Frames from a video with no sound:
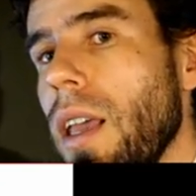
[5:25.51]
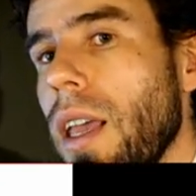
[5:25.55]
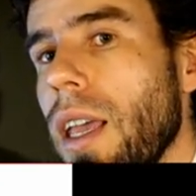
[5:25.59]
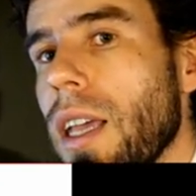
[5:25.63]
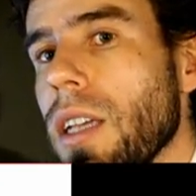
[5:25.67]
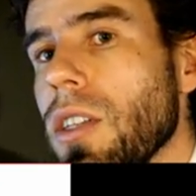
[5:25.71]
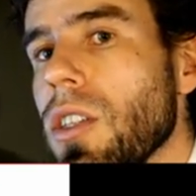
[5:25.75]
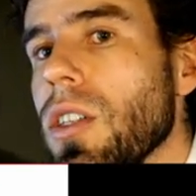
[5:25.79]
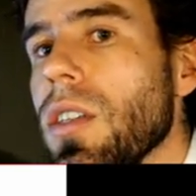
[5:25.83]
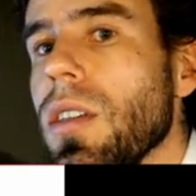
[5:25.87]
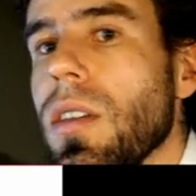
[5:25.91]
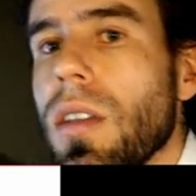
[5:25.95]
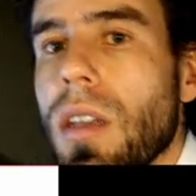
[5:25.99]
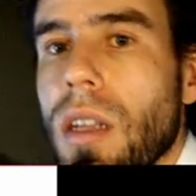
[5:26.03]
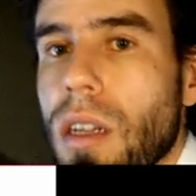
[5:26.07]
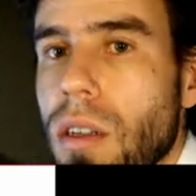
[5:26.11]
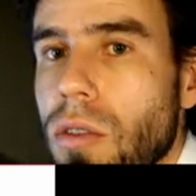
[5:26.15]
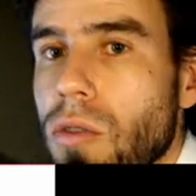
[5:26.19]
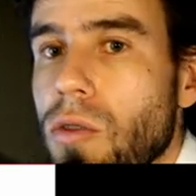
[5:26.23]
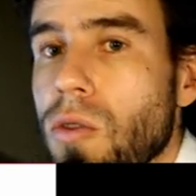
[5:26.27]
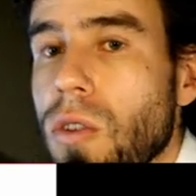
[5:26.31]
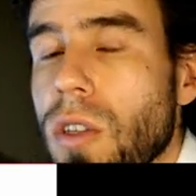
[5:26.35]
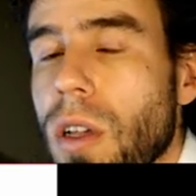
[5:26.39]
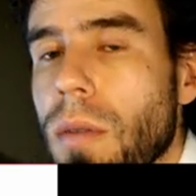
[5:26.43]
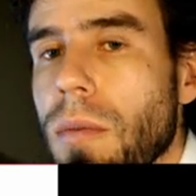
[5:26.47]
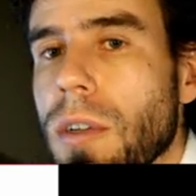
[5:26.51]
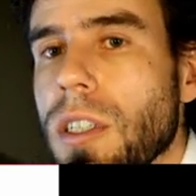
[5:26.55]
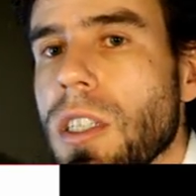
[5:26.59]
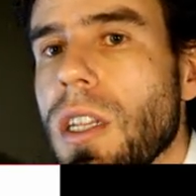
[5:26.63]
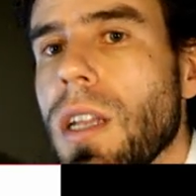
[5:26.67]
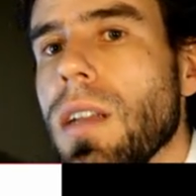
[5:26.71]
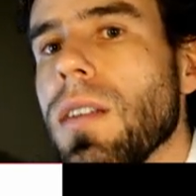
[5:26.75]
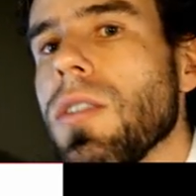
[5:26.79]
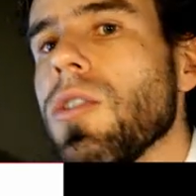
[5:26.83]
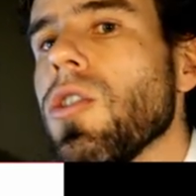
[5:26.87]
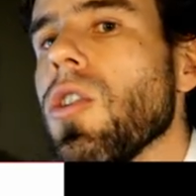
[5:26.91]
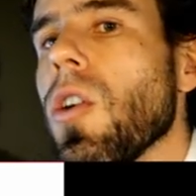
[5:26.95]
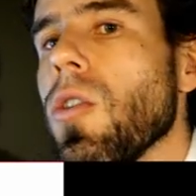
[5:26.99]
is in, to some
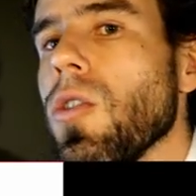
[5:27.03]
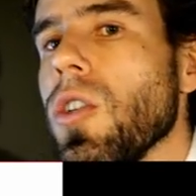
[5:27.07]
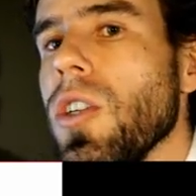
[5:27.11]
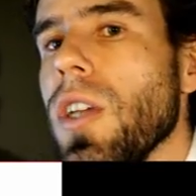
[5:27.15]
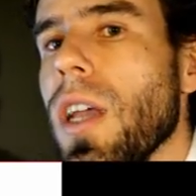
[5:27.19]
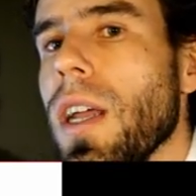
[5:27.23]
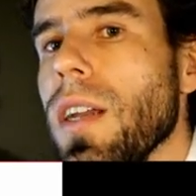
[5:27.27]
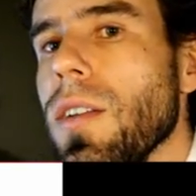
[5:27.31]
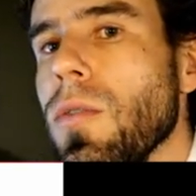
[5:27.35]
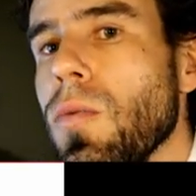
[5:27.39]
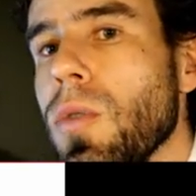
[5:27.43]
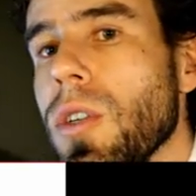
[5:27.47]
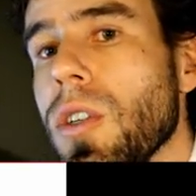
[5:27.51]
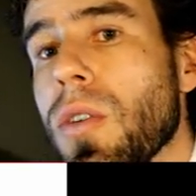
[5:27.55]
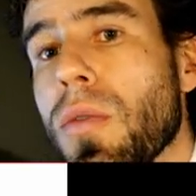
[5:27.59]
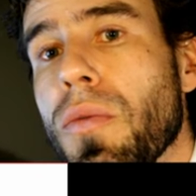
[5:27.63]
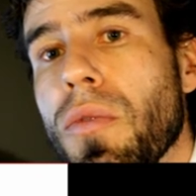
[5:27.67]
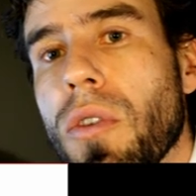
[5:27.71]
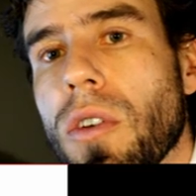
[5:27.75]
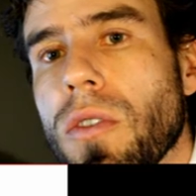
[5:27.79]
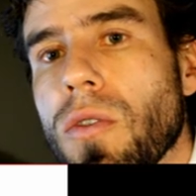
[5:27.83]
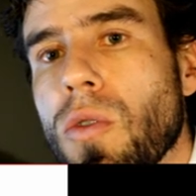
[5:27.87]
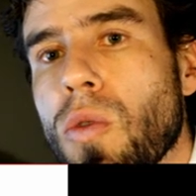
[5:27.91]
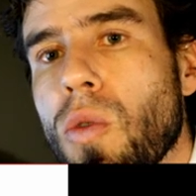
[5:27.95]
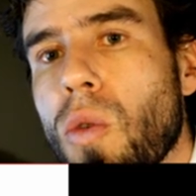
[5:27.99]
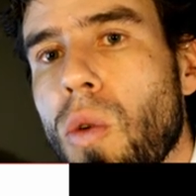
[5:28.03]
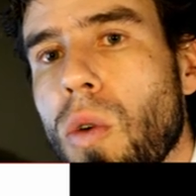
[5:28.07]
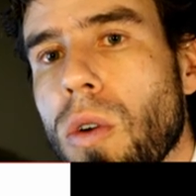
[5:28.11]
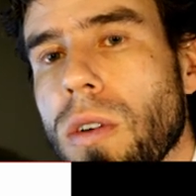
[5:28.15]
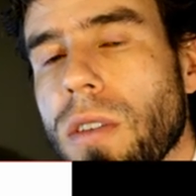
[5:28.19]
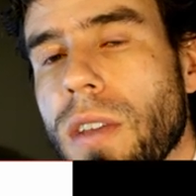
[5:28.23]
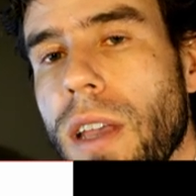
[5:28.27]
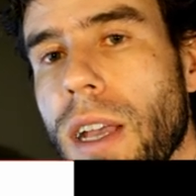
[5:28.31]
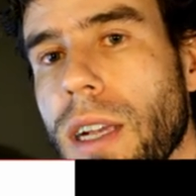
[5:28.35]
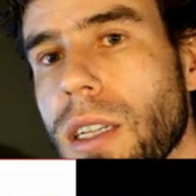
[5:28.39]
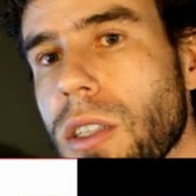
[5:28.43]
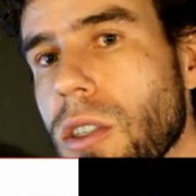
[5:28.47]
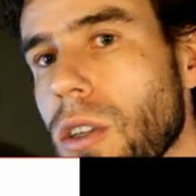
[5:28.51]
extent associated with your frontal
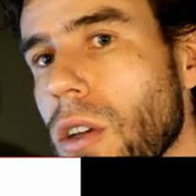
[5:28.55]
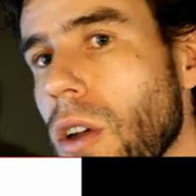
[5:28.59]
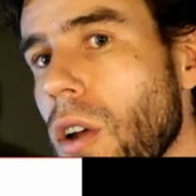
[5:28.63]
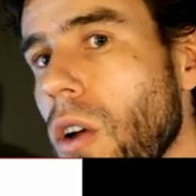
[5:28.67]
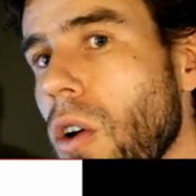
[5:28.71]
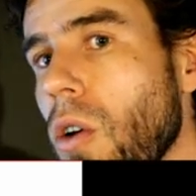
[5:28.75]
cortex